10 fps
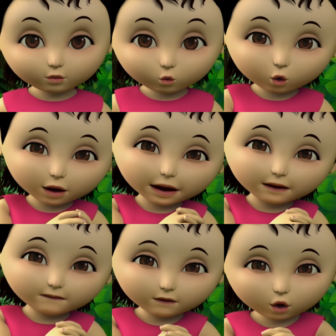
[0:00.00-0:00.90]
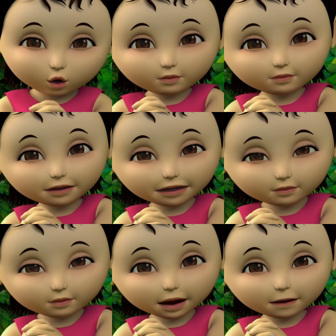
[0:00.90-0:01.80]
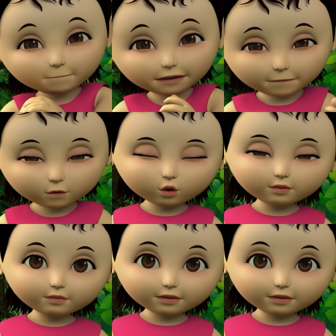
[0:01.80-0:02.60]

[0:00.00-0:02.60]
who loved all things and people.